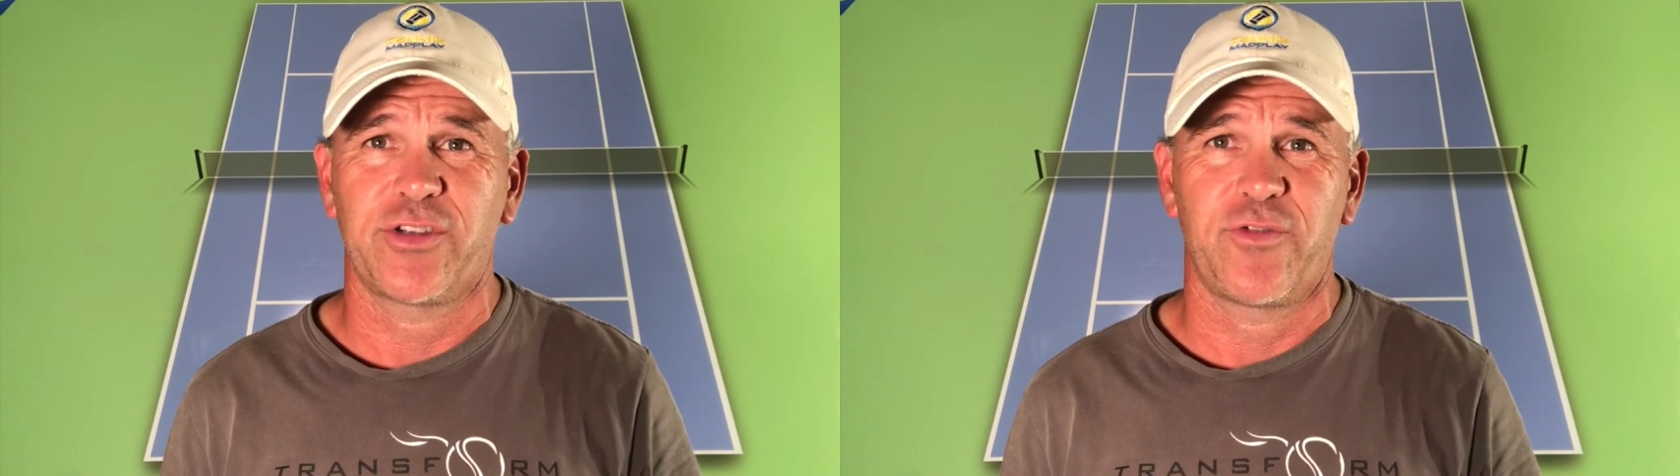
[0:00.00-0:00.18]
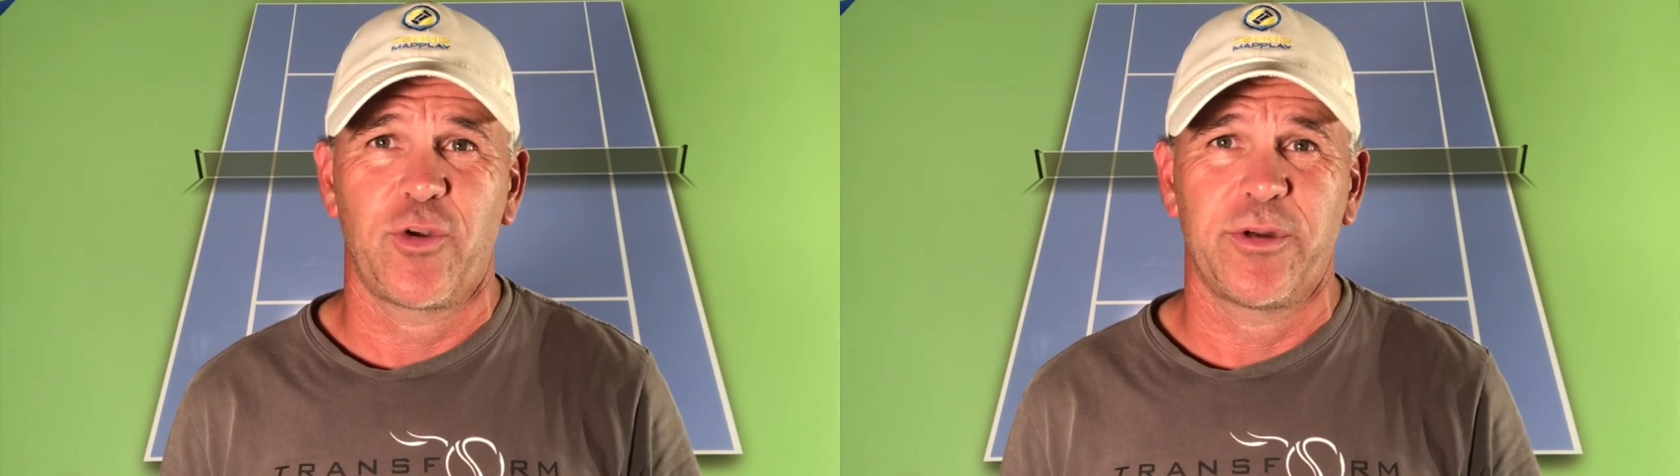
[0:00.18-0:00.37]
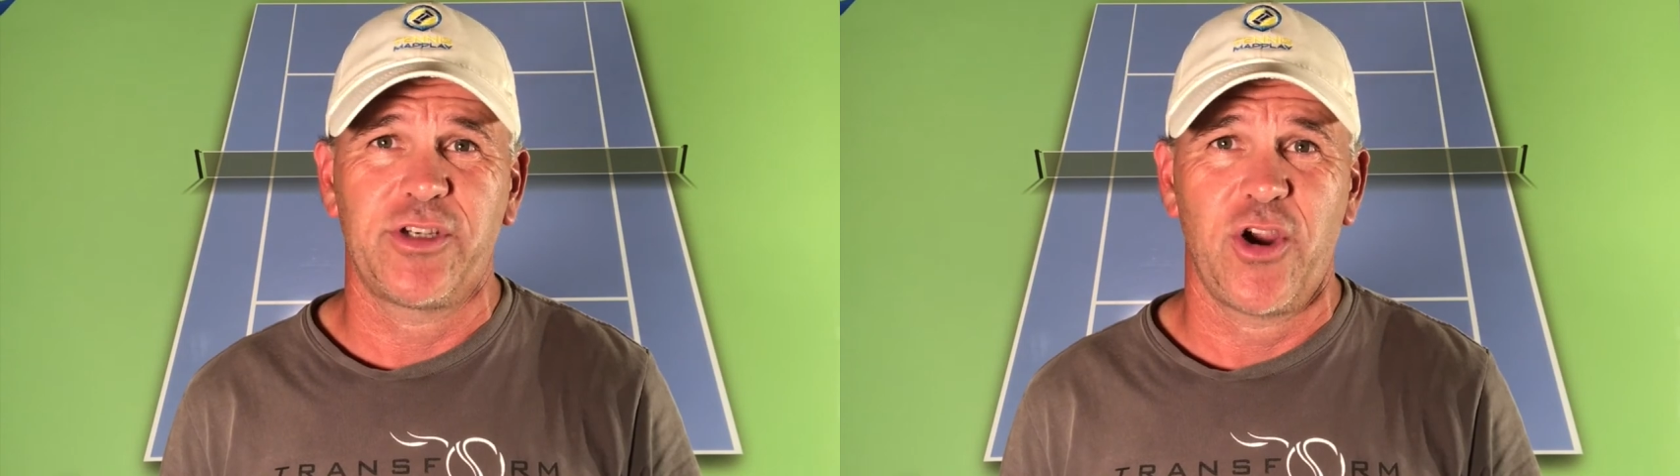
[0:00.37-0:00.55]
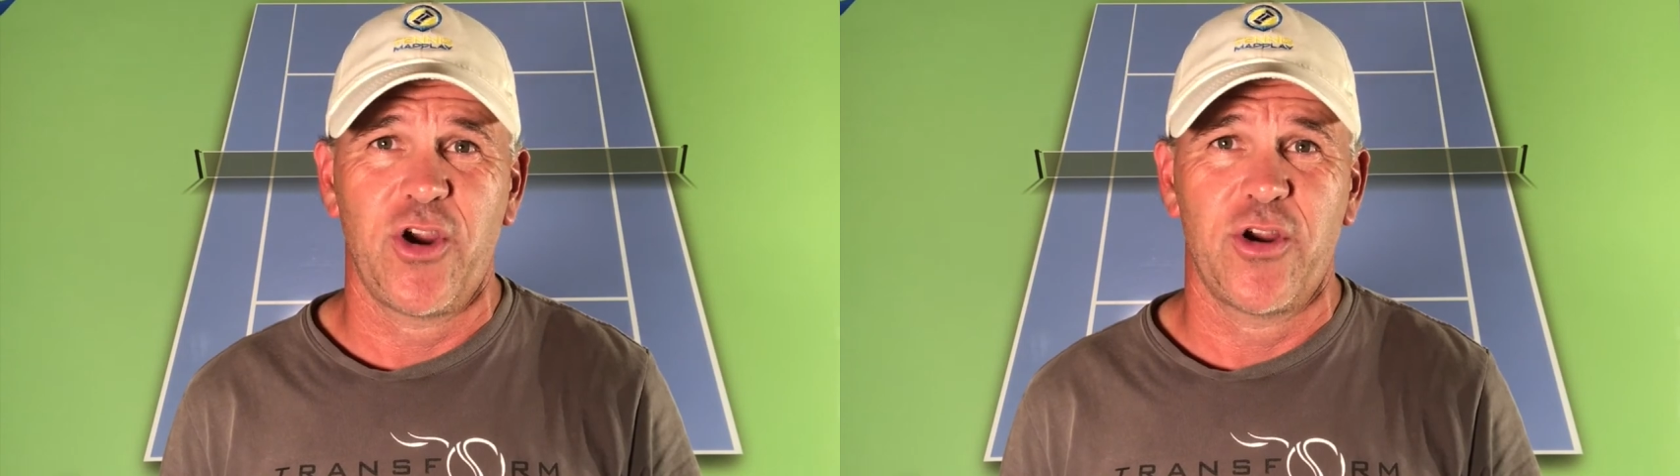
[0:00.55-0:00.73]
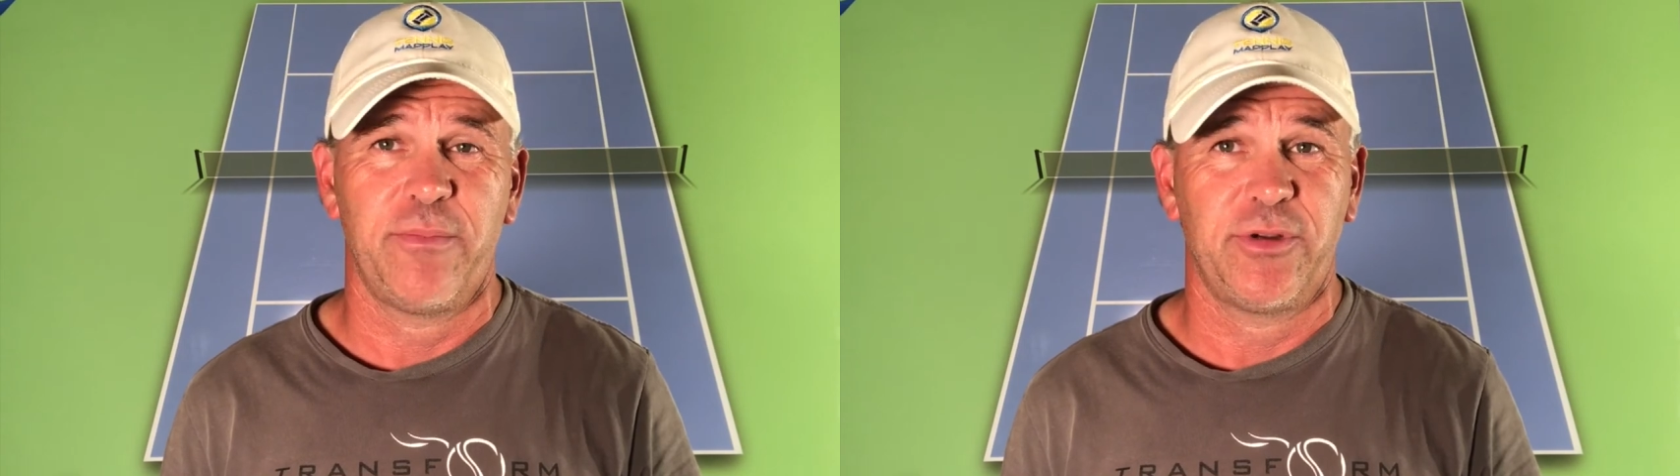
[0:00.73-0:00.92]
of your
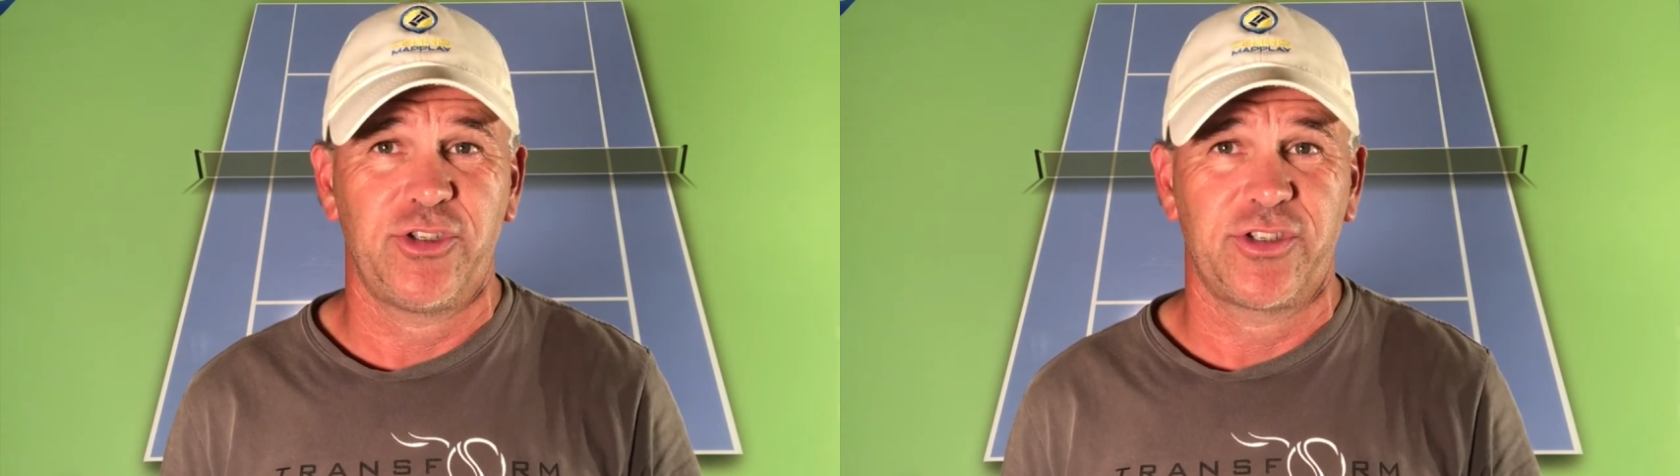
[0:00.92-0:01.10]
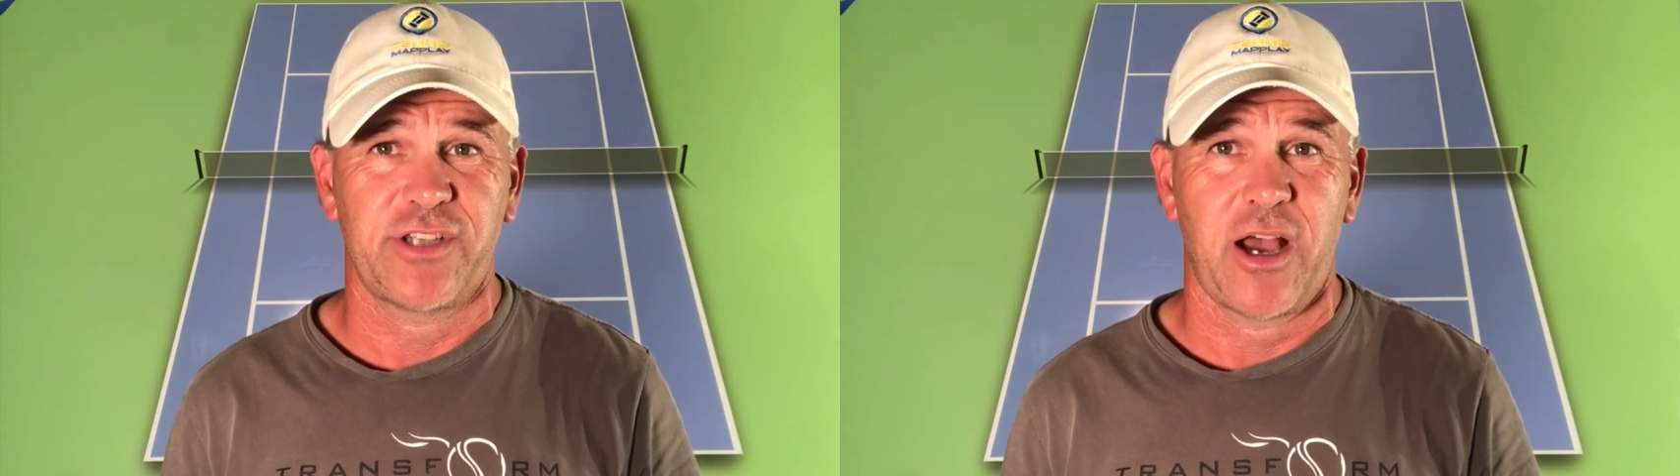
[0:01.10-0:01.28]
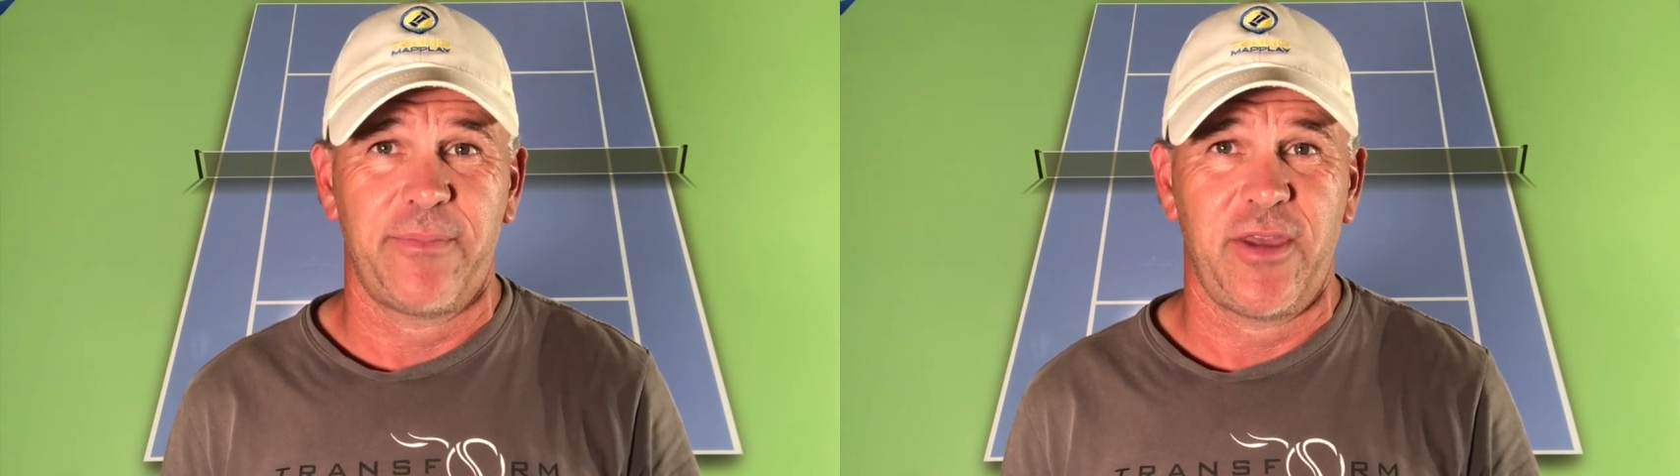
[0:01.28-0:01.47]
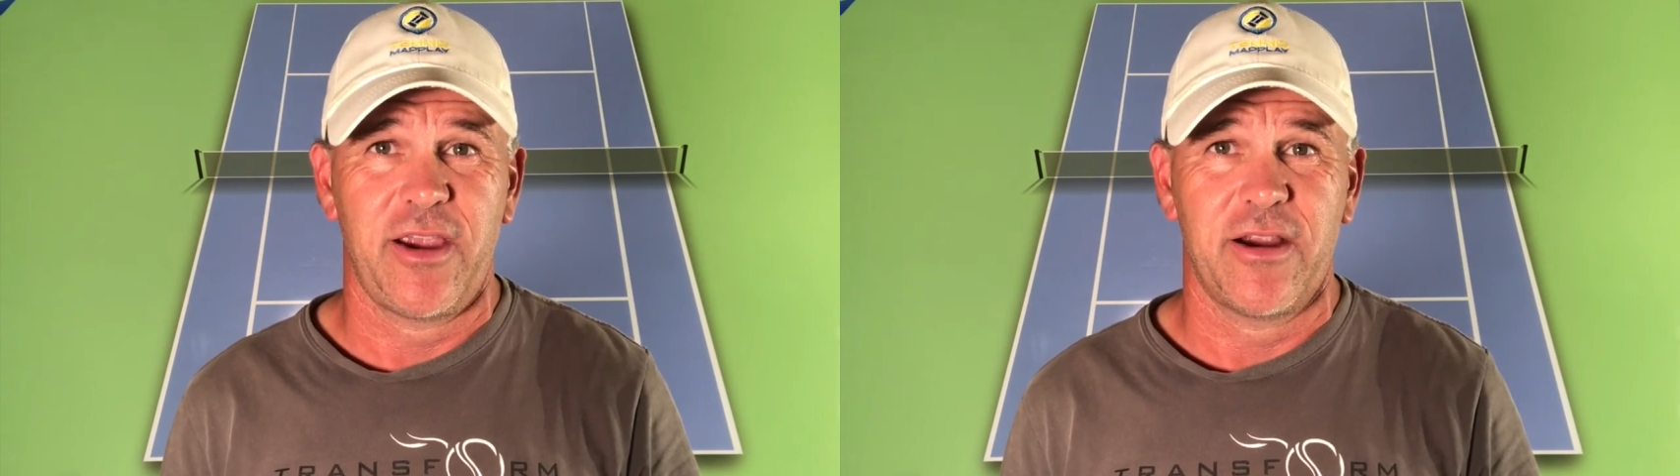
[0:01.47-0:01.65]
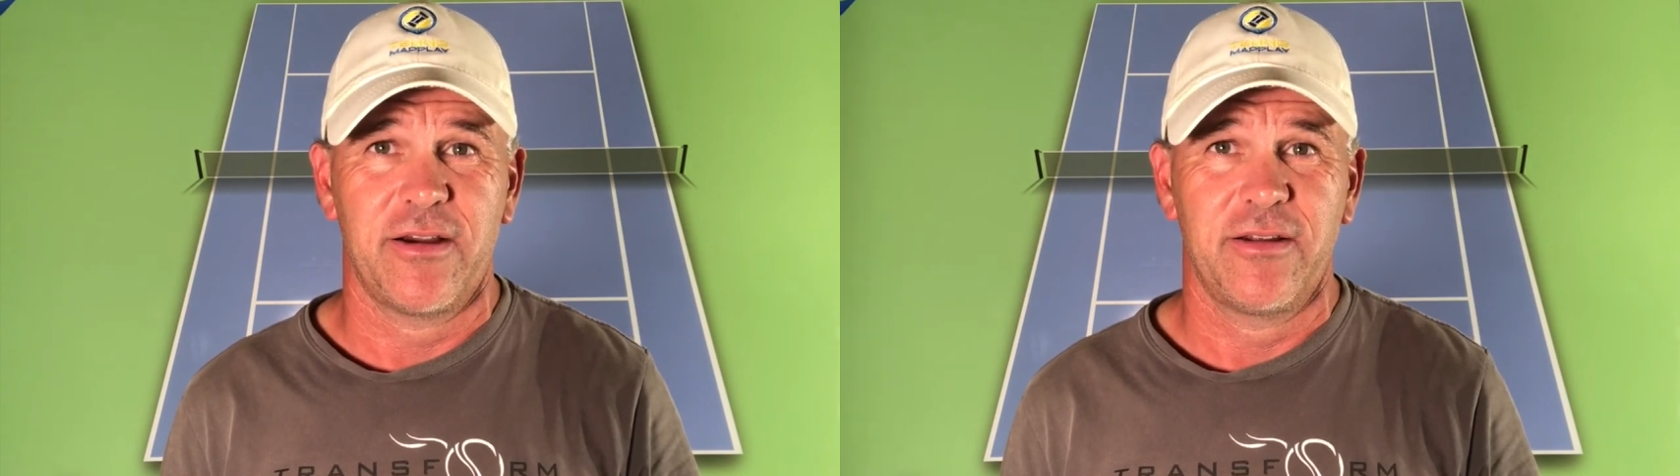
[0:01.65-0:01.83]
return, but you stop
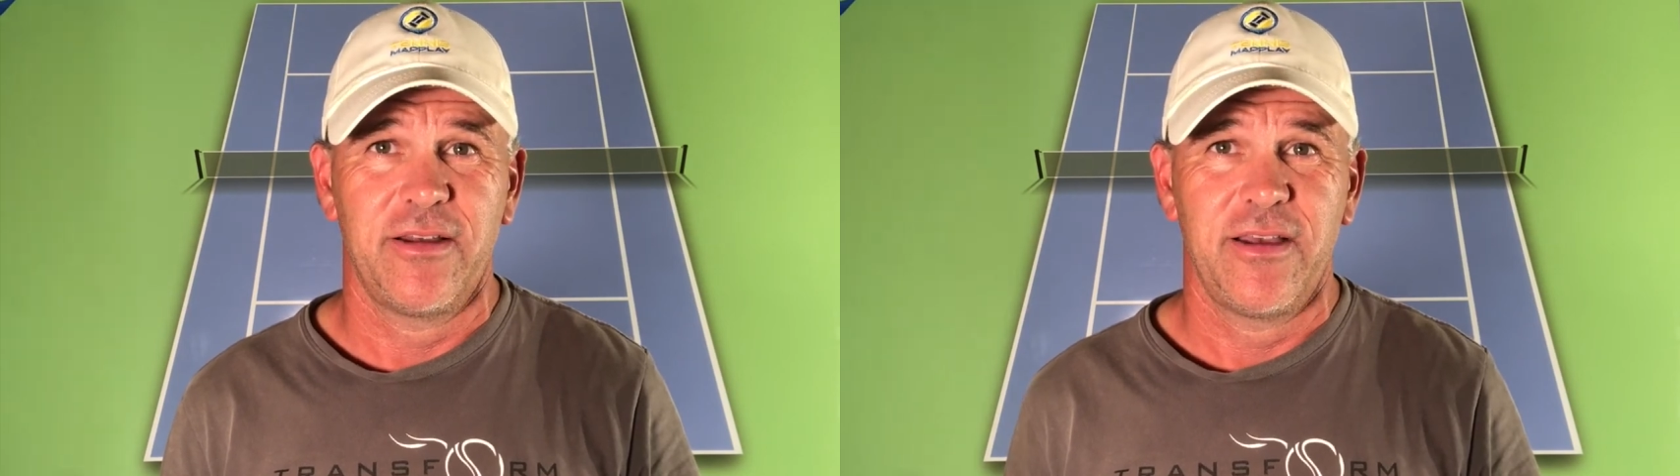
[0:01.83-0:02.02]
there.